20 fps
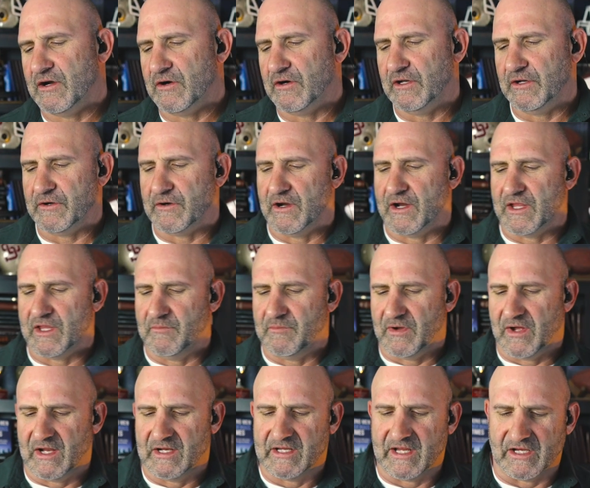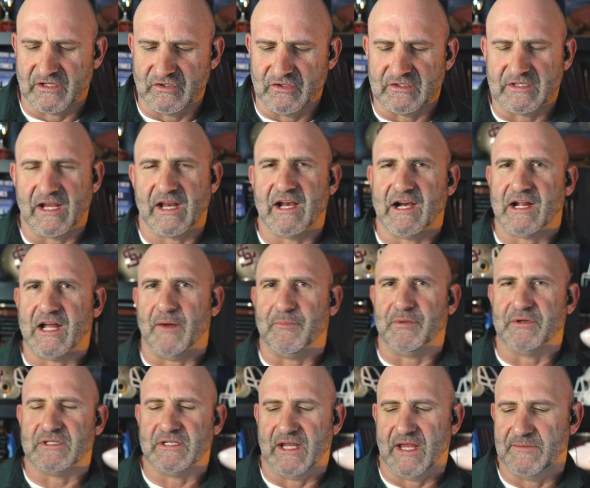earlier on in the podcast, you said it a
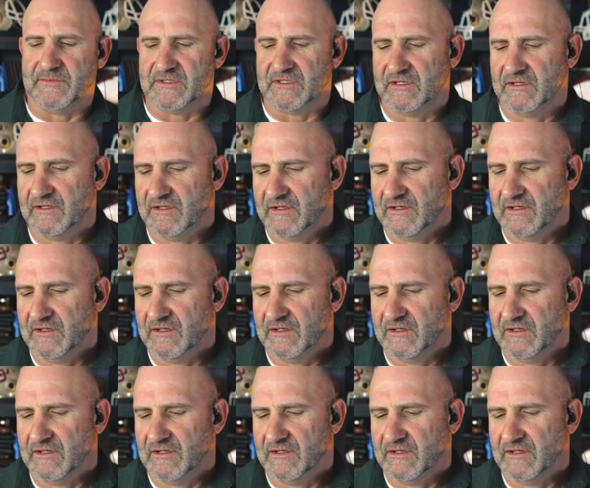couple times,